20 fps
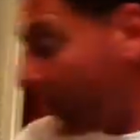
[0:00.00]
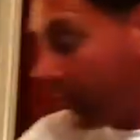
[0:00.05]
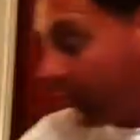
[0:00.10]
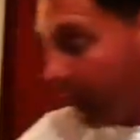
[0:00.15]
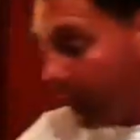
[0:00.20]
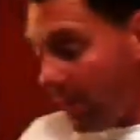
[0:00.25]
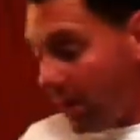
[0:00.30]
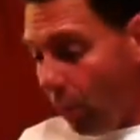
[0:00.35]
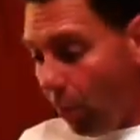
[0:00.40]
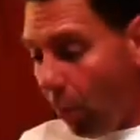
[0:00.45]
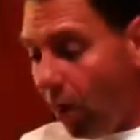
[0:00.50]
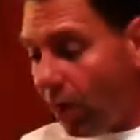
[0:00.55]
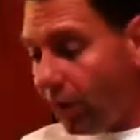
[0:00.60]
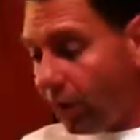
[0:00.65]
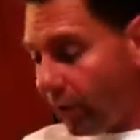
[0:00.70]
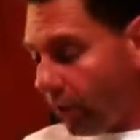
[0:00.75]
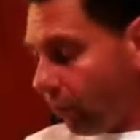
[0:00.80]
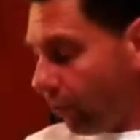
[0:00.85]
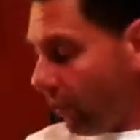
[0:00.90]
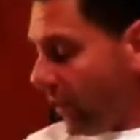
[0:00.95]
to me one of
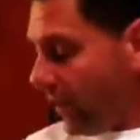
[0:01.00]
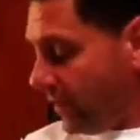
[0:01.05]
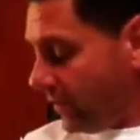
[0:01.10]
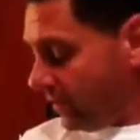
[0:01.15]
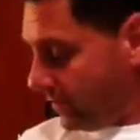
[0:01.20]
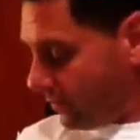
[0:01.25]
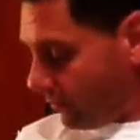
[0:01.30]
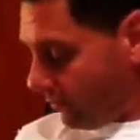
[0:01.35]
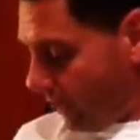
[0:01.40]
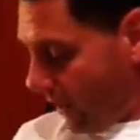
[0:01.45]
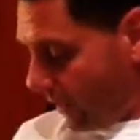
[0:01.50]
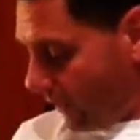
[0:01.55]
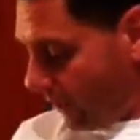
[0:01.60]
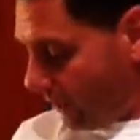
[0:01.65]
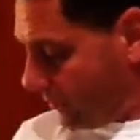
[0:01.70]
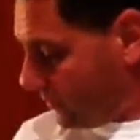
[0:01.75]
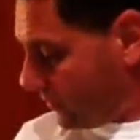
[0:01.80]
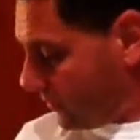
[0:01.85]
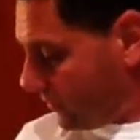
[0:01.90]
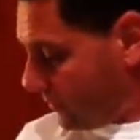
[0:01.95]
the greatest
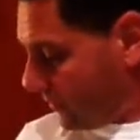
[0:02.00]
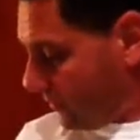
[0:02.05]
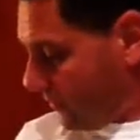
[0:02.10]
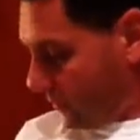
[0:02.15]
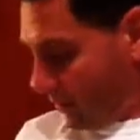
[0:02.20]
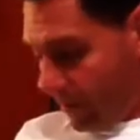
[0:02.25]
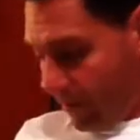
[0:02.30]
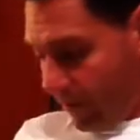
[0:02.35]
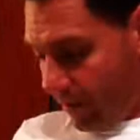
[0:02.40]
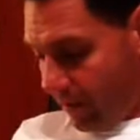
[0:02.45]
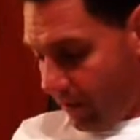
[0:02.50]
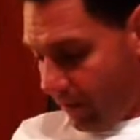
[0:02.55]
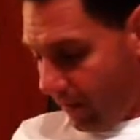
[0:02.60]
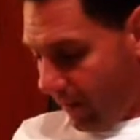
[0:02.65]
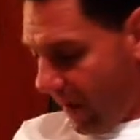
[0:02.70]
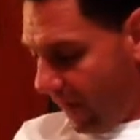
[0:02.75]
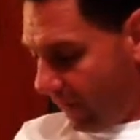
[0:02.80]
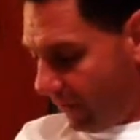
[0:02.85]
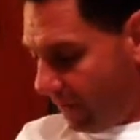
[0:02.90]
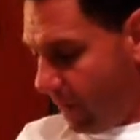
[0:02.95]
records of
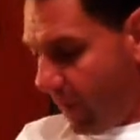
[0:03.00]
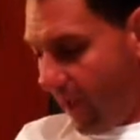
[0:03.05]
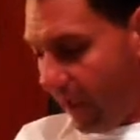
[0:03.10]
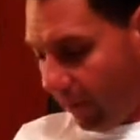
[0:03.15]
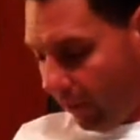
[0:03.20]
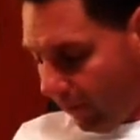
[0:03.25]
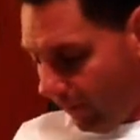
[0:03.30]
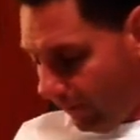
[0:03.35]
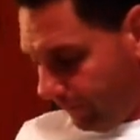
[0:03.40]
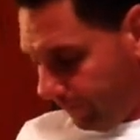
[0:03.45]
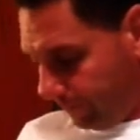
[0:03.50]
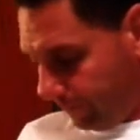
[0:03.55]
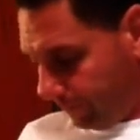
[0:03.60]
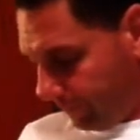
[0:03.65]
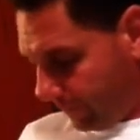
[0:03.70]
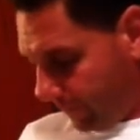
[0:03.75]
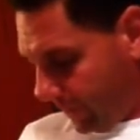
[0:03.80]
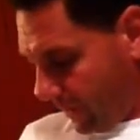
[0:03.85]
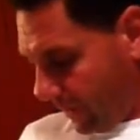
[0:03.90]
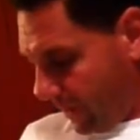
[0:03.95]
heavy metal
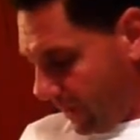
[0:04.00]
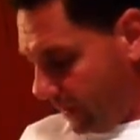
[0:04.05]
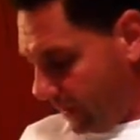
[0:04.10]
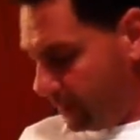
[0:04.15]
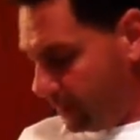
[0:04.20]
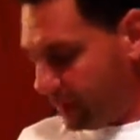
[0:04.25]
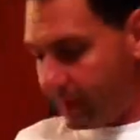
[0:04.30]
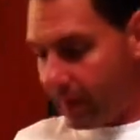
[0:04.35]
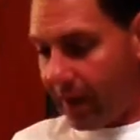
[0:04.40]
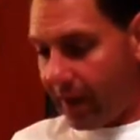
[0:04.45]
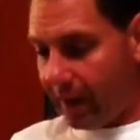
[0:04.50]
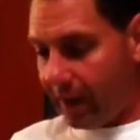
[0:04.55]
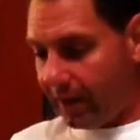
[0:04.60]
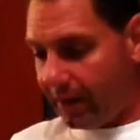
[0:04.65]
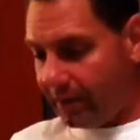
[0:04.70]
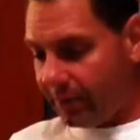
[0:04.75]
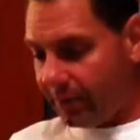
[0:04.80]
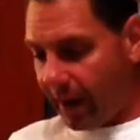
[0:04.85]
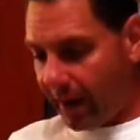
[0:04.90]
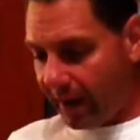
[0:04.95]
is uh,
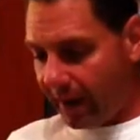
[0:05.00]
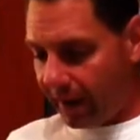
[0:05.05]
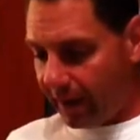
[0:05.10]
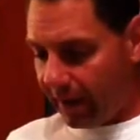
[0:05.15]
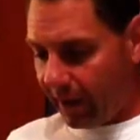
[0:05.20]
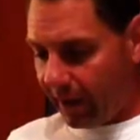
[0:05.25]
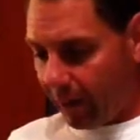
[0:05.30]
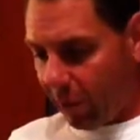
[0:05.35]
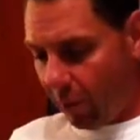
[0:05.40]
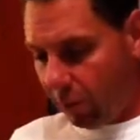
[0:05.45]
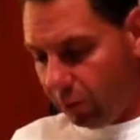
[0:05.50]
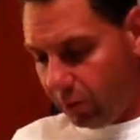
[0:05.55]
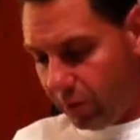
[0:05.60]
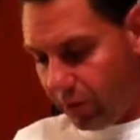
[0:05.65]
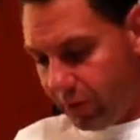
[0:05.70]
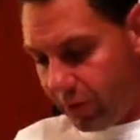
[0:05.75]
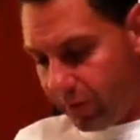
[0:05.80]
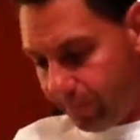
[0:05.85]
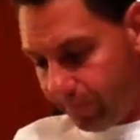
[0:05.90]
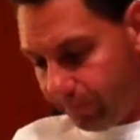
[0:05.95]
this record and I
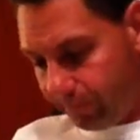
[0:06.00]
only